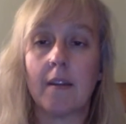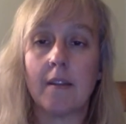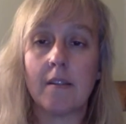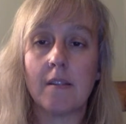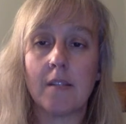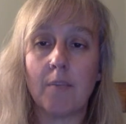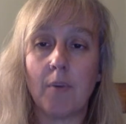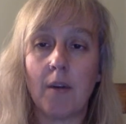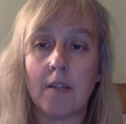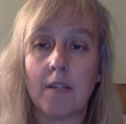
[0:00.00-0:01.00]
This is the
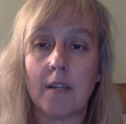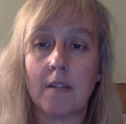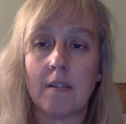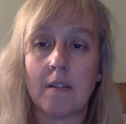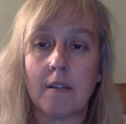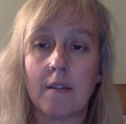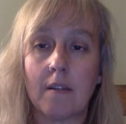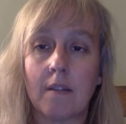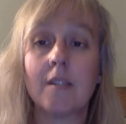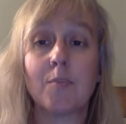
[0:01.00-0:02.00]
process.
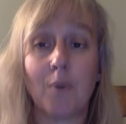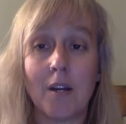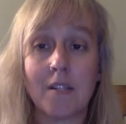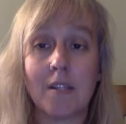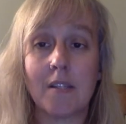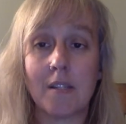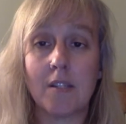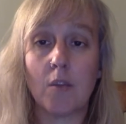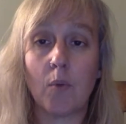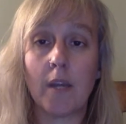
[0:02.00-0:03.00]
This process is
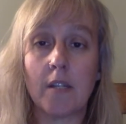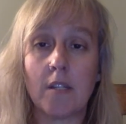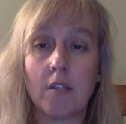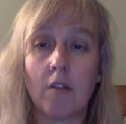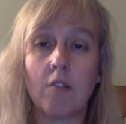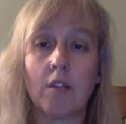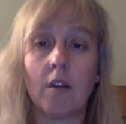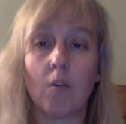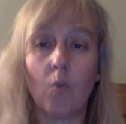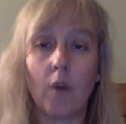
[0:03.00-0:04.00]
the way to start to
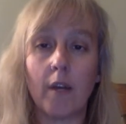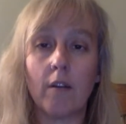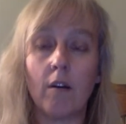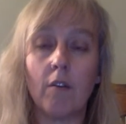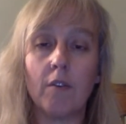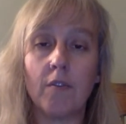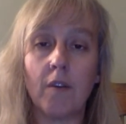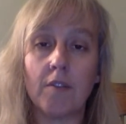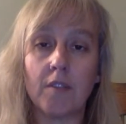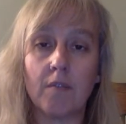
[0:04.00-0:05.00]
unwind all the
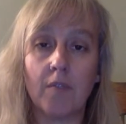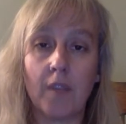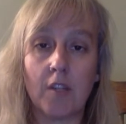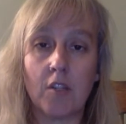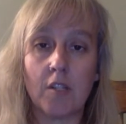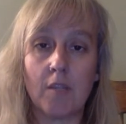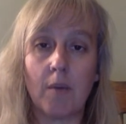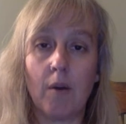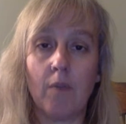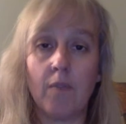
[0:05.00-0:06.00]
false conflations
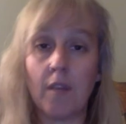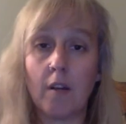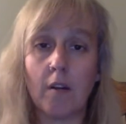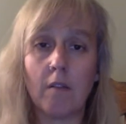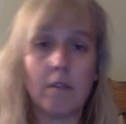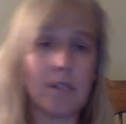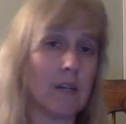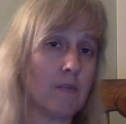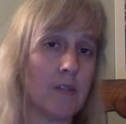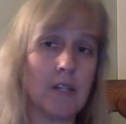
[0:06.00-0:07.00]
about fear,
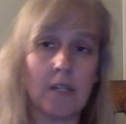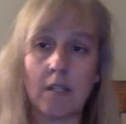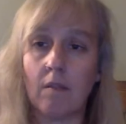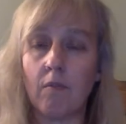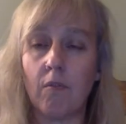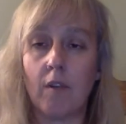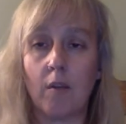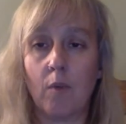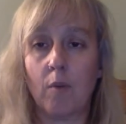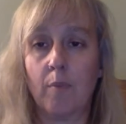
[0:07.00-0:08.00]
safety, discomfort,
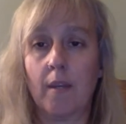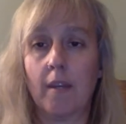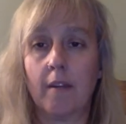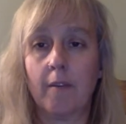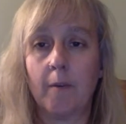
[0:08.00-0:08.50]
and well being.